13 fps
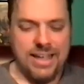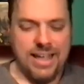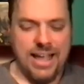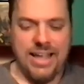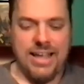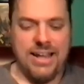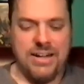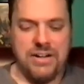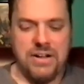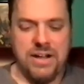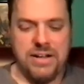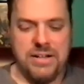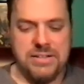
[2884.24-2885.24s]
don't
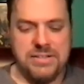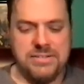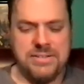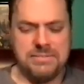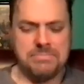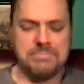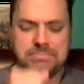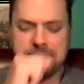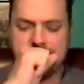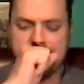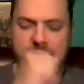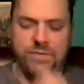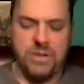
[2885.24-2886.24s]
know
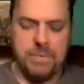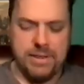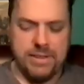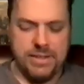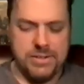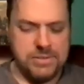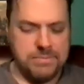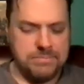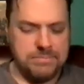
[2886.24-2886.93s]
how to feel about this.